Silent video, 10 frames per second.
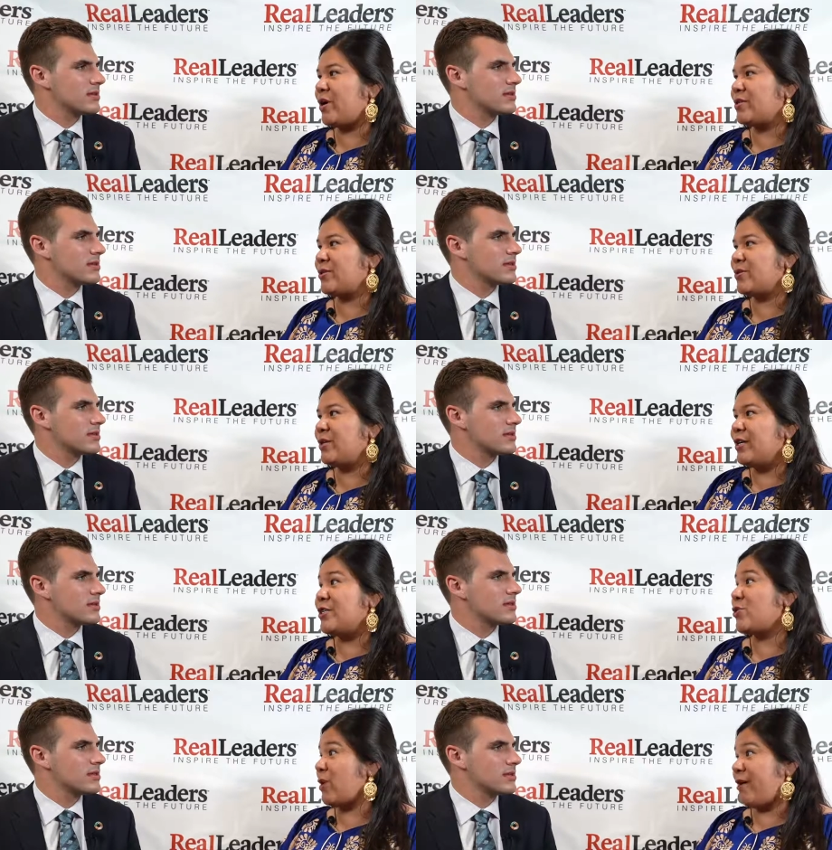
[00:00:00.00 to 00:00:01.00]
Speaker 1: also
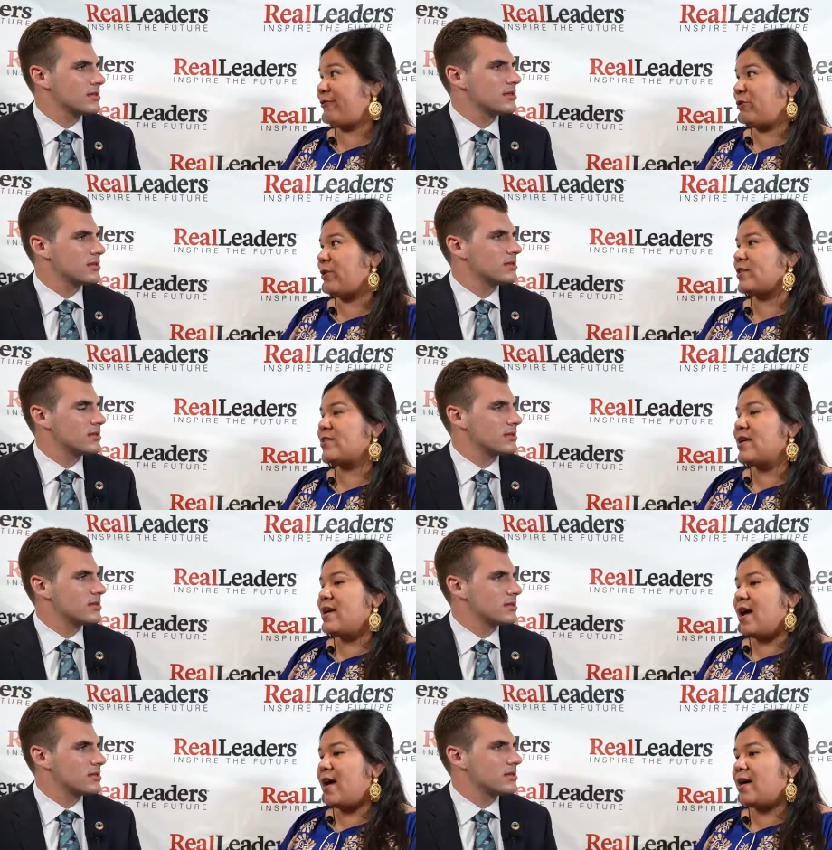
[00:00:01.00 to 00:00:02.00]
strive towards.
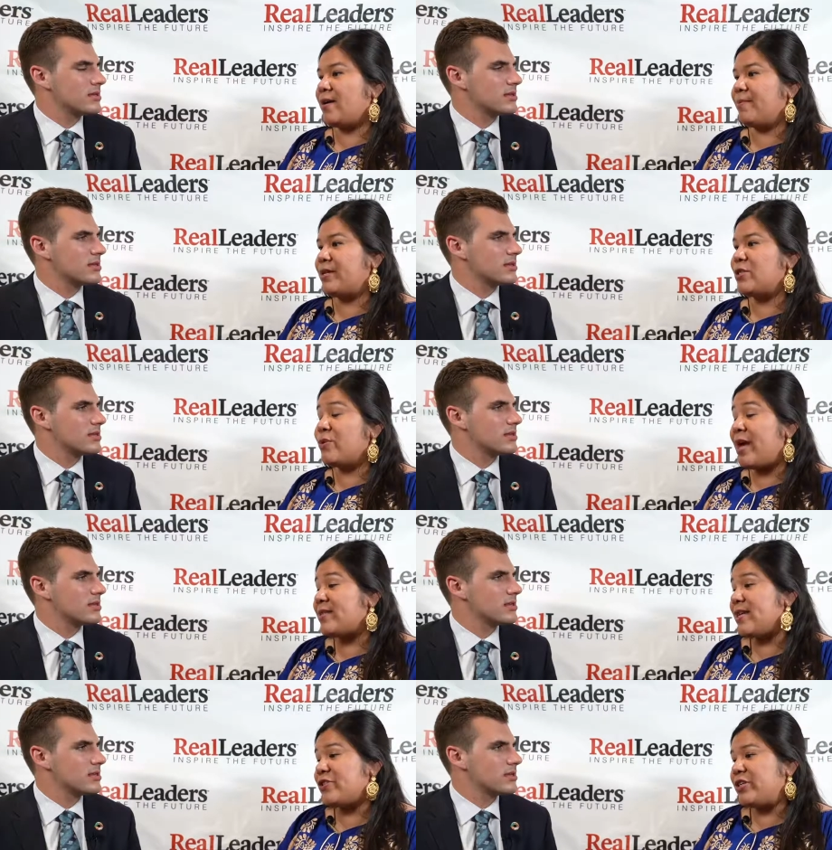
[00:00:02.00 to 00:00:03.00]
Um, and so
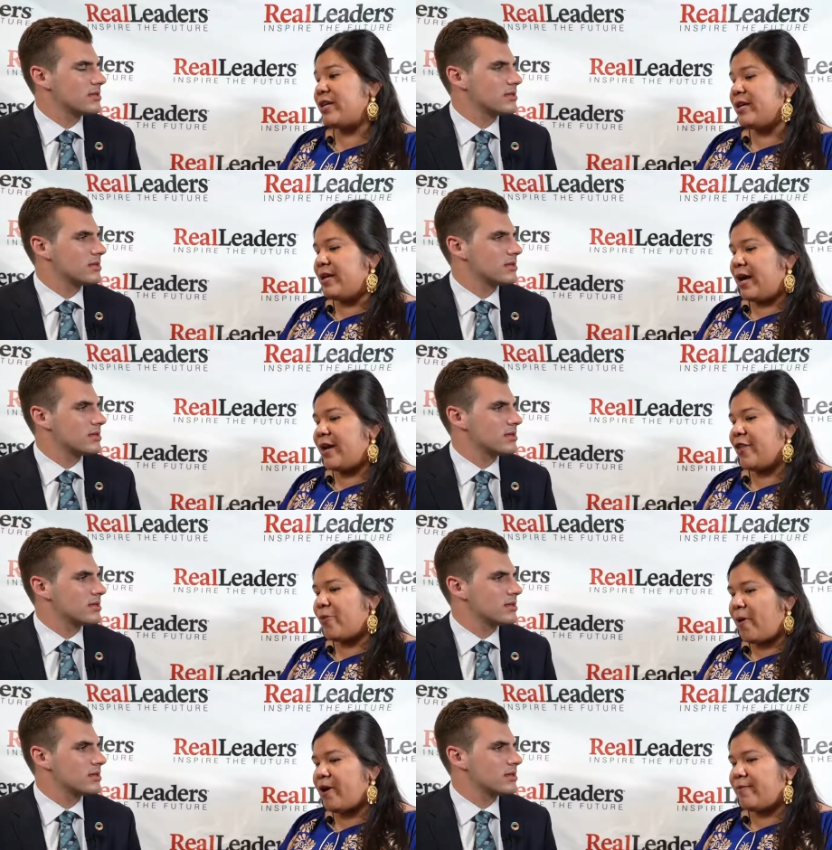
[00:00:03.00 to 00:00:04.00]
that's actually another
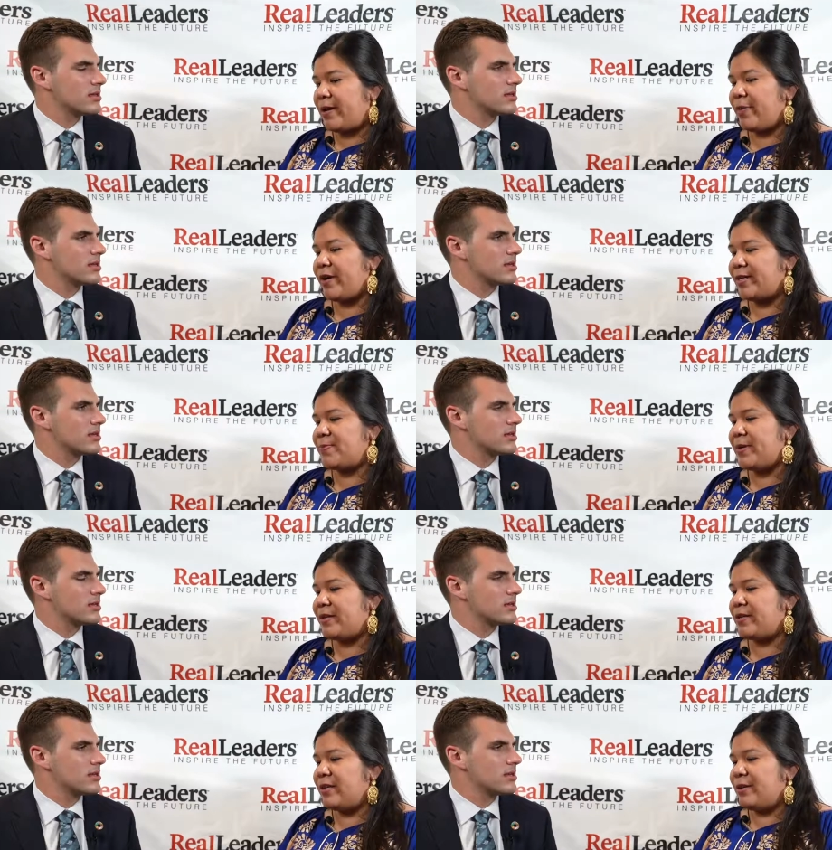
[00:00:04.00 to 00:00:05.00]
part of my work has been,
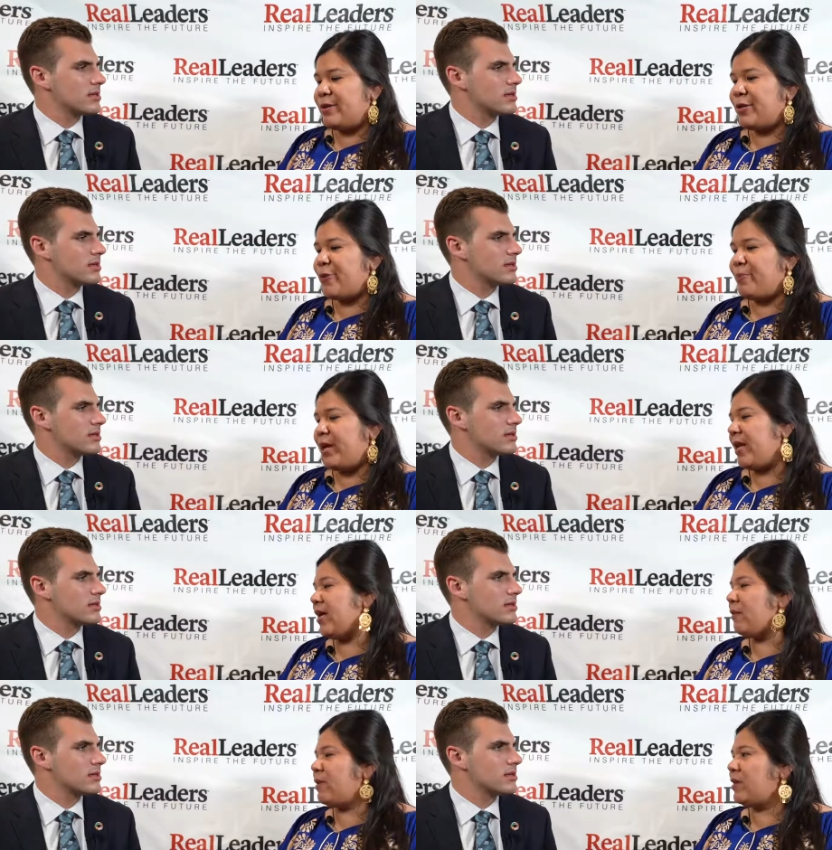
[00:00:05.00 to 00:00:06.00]
you know,
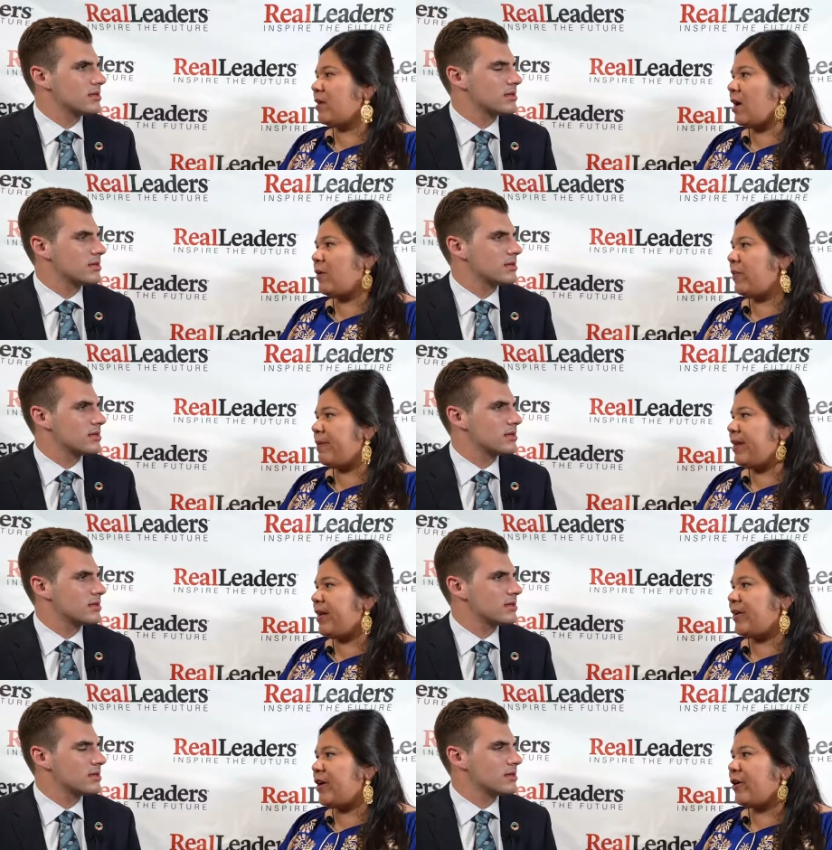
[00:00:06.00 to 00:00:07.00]
meeting with young women
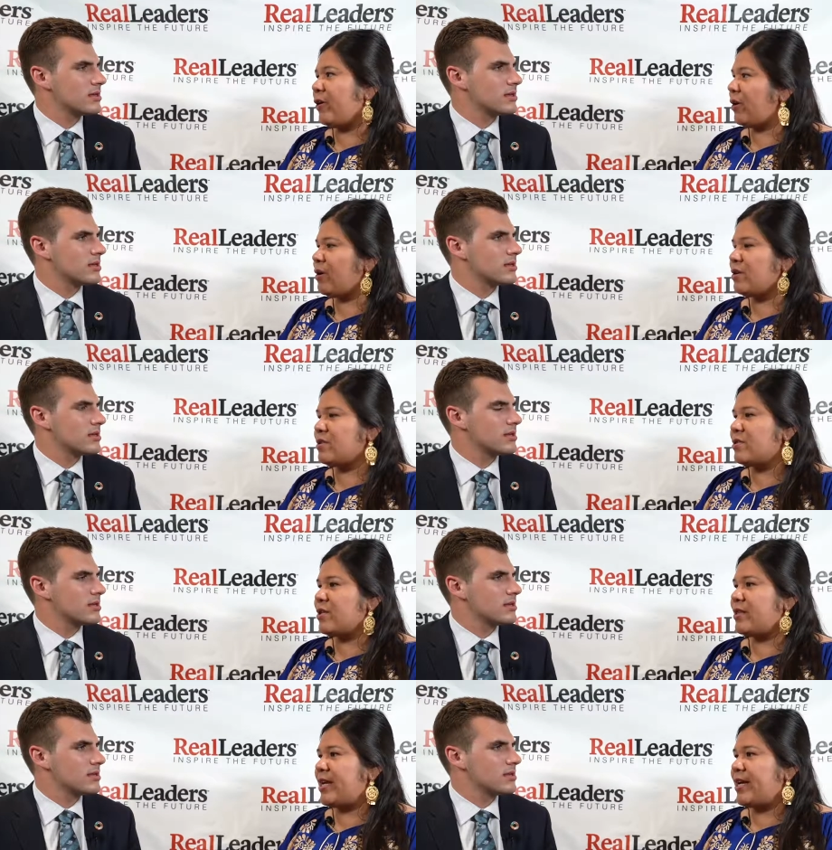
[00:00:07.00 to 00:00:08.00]
and young girls so
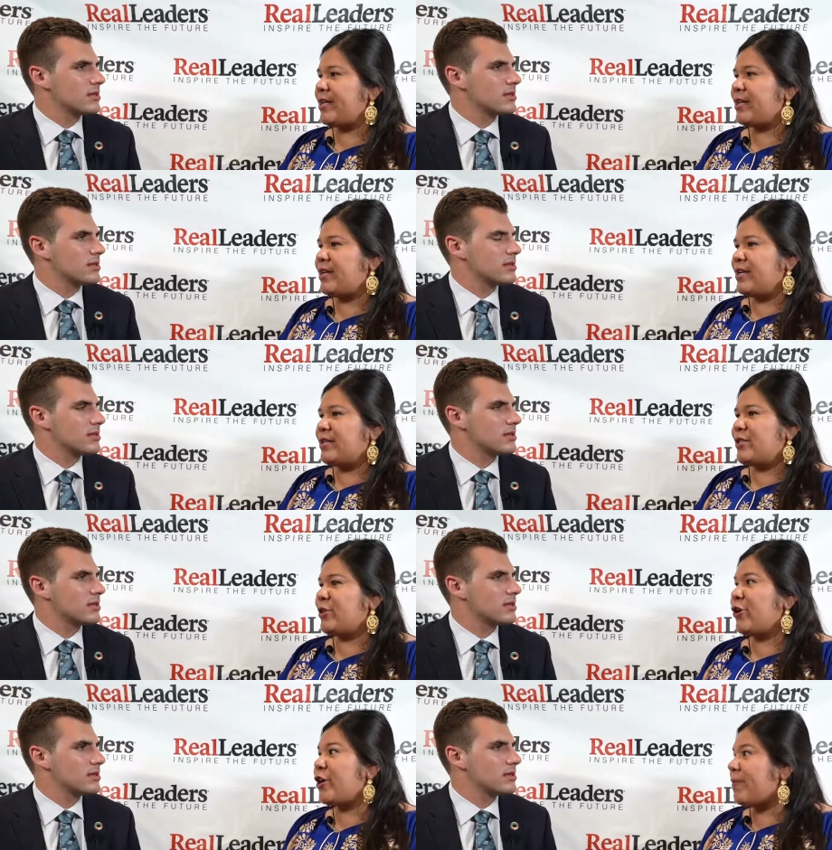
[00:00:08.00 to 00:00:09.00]
that they can
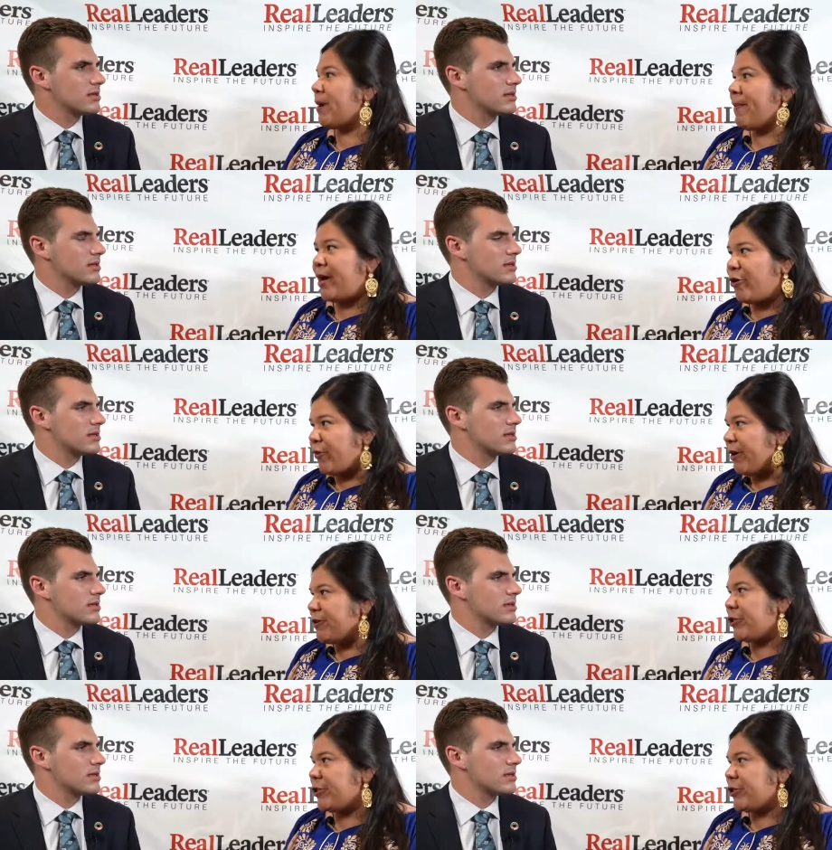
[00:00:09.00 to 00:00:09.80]
learn about my career